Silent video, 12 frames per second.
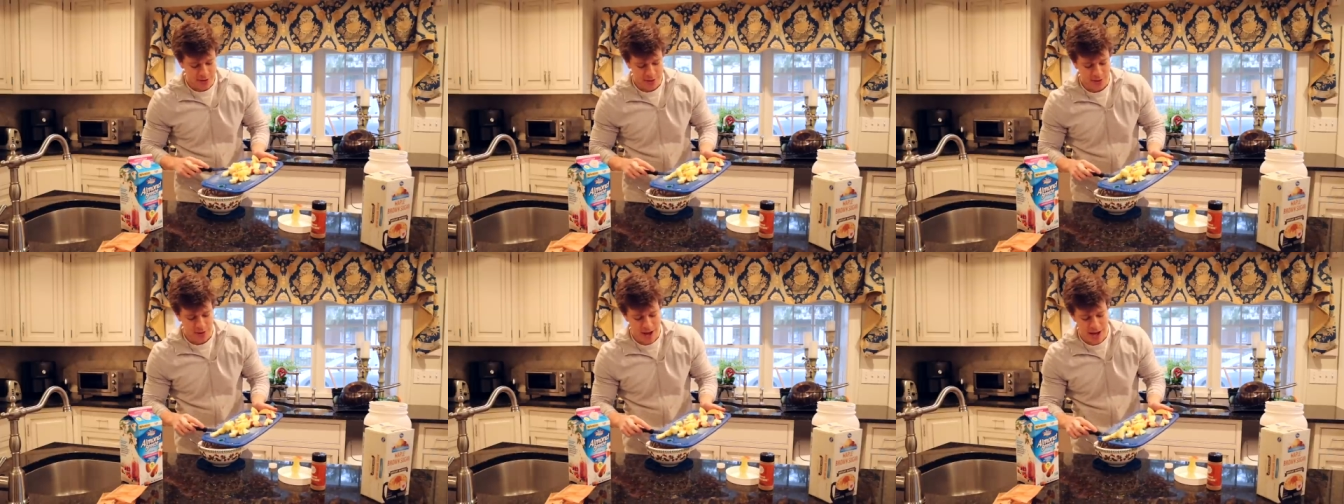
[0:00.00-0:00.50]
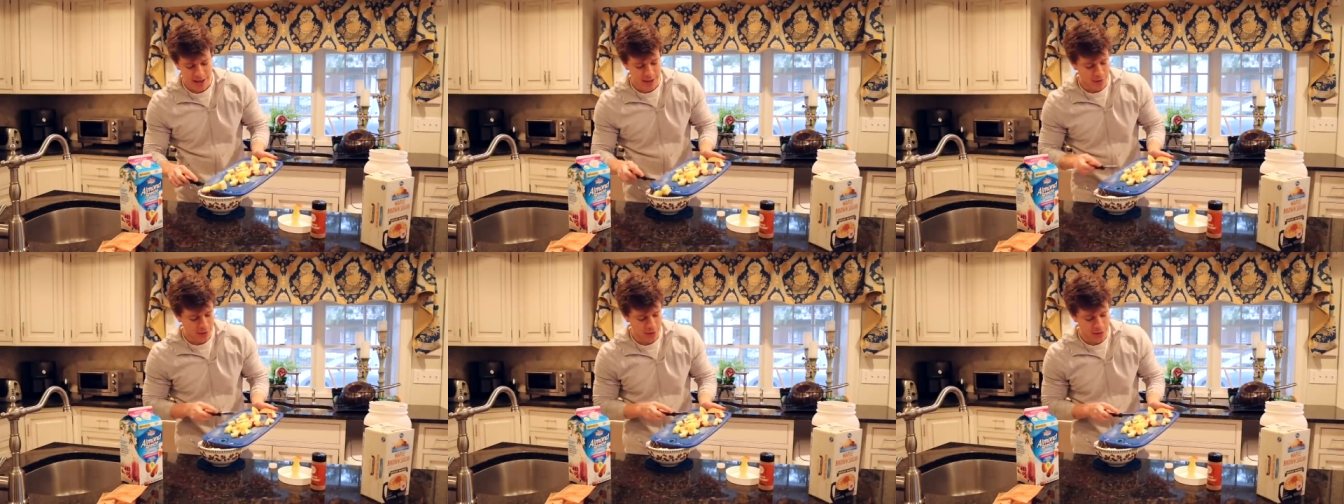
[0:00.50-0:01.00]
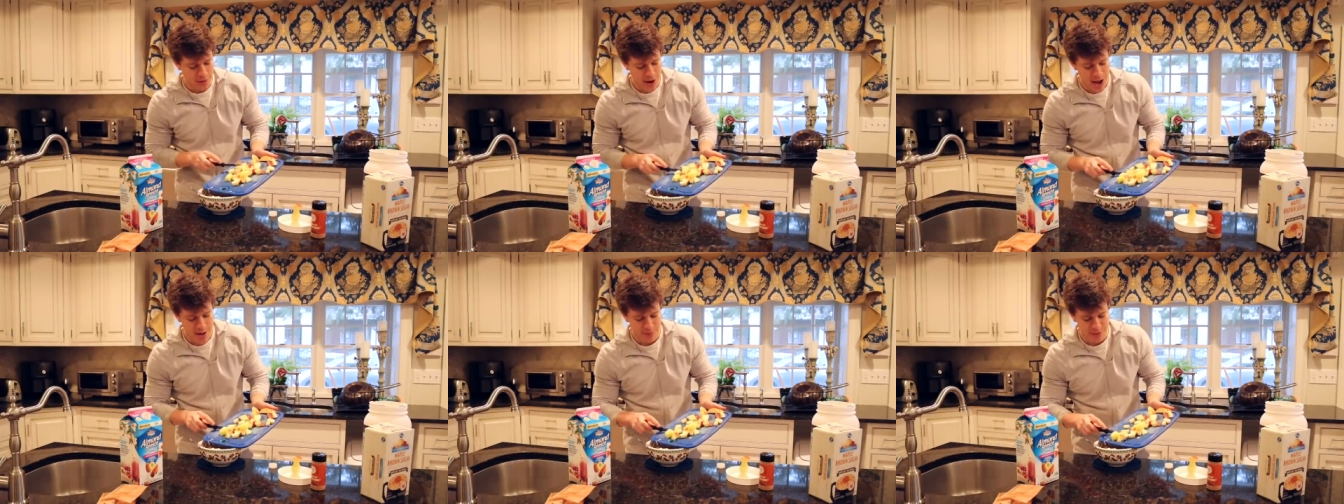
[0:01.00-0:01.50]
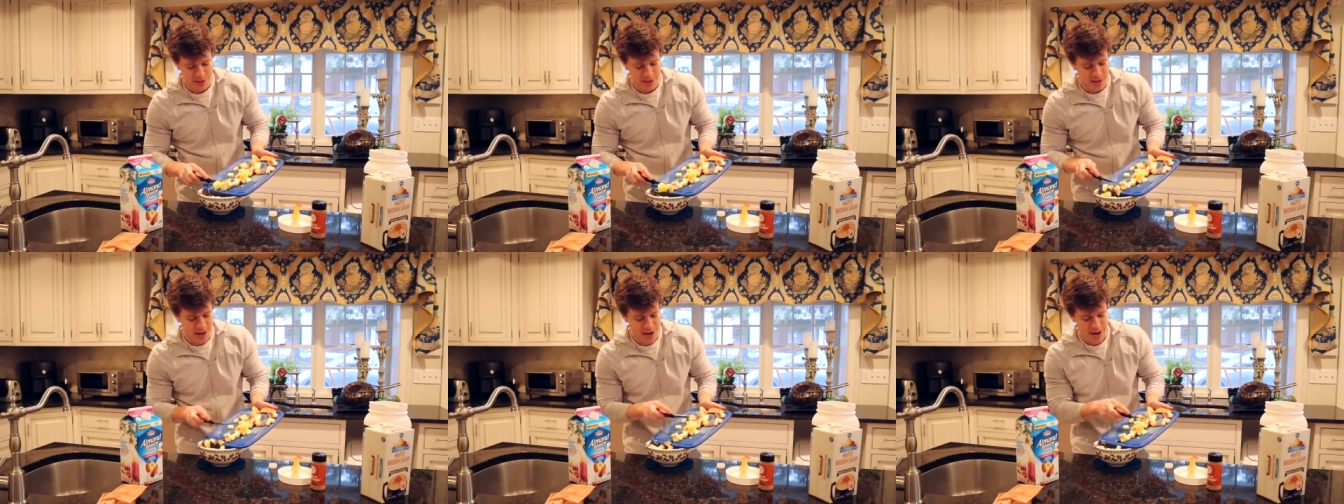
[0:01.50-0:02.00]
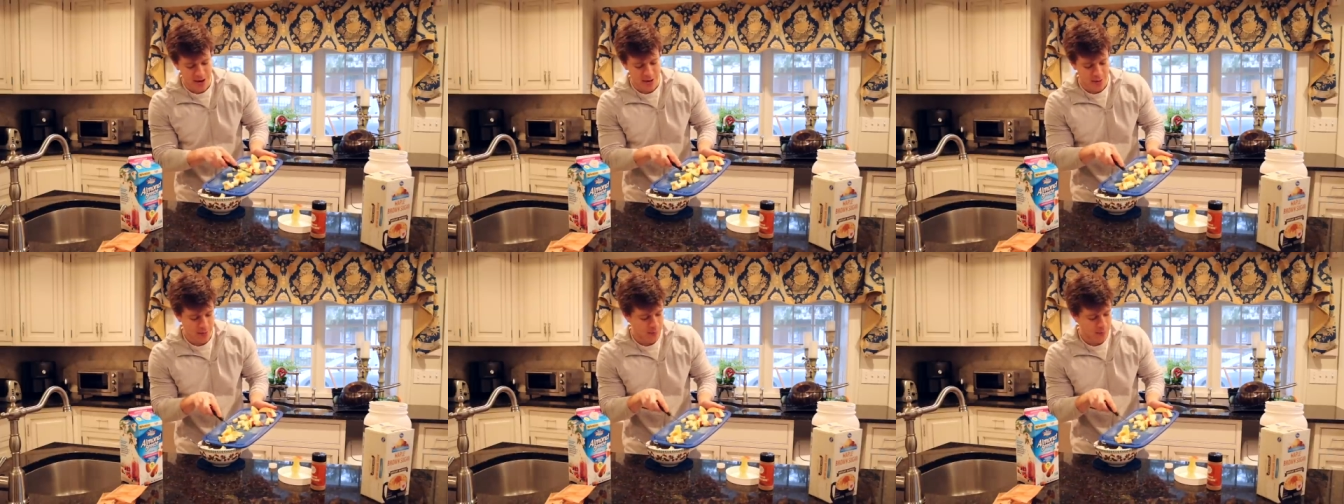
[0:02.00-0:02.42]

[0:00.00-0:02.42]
So go ahead and get all your apples in there.